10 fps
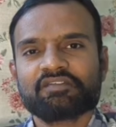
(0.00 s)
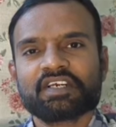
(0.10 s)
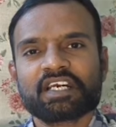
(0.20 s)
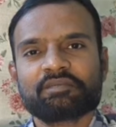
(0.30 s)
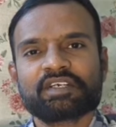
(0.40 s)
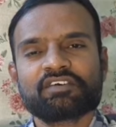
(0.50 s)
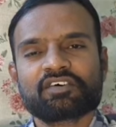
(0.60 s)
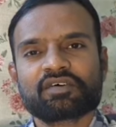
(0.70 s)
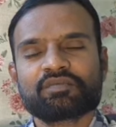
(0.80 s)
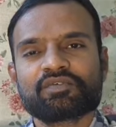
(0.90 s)
And we have been
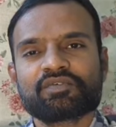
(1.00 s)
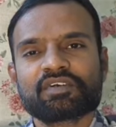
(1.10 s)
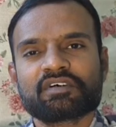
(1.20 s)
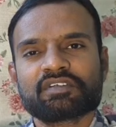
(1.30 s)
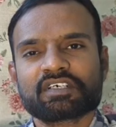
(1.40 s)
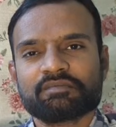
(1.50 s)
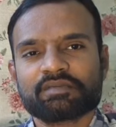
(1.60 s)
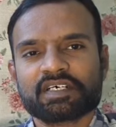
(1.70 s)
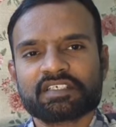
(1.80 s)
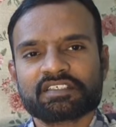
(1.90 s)
talk about all the
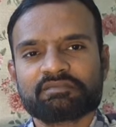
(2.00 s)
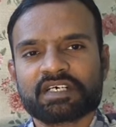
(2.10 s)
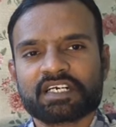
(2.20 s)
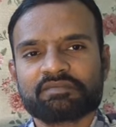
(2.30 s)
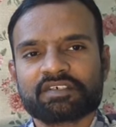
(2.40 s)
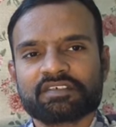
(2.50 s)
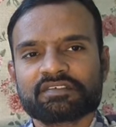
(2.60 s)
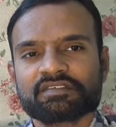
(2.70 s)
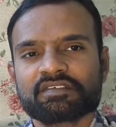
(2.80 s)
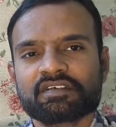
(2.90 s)
comparison
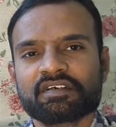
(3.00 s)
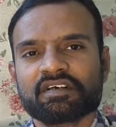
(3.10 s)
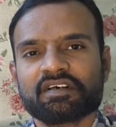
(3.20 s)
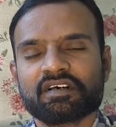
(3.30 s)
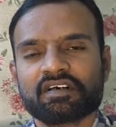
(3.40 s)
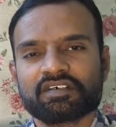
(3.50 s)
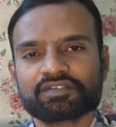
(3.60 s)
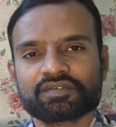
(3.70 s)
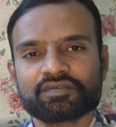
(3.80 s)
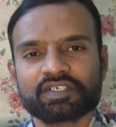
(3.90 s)
parameters.
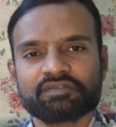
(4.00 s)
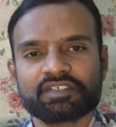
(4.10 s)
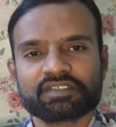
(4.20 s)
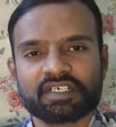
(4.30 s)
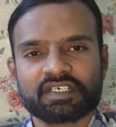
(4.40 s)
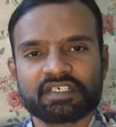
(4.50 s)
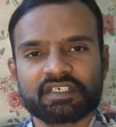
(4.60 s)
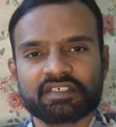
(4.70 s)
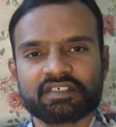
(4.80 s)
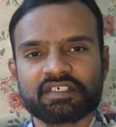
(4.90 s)
So when we are
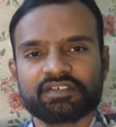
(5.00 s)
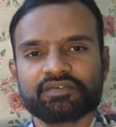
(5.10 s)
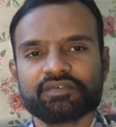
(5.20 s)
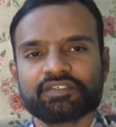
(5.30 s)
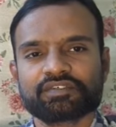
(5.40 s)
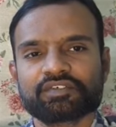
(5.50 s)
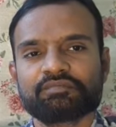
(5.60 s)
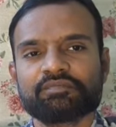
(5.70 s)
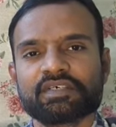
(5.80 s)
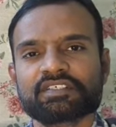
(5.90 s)
selecting alternative, you
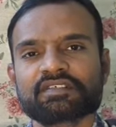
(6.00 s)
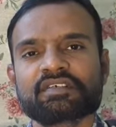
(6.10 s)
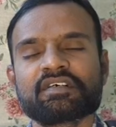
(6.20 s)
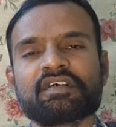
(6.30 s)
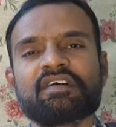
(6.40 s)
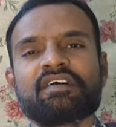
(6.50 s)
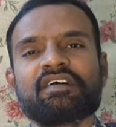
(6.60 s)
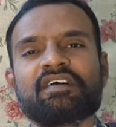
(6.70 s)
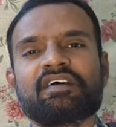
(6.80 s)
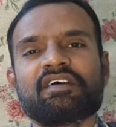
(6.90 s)
should must
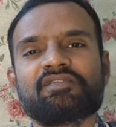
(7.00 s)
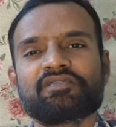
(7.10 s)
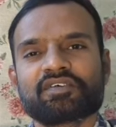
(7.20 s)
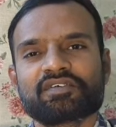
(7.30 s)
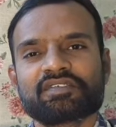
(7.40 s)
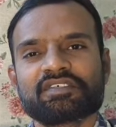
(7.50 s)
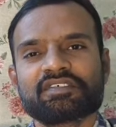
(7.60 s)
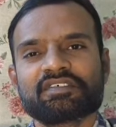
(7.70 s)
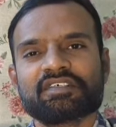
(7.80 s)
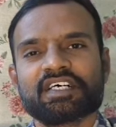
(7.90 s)
follow
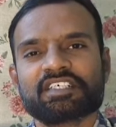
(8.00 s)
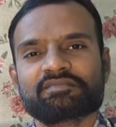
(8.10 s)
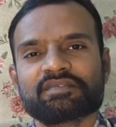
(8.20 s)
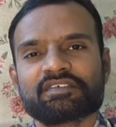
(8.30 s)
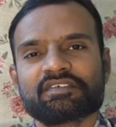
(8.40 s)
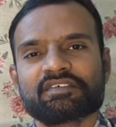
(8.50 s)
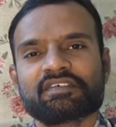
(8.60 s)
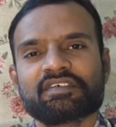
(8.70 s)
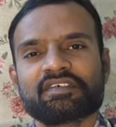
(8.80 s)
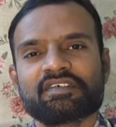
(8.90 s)
the as
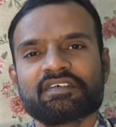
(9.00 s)
per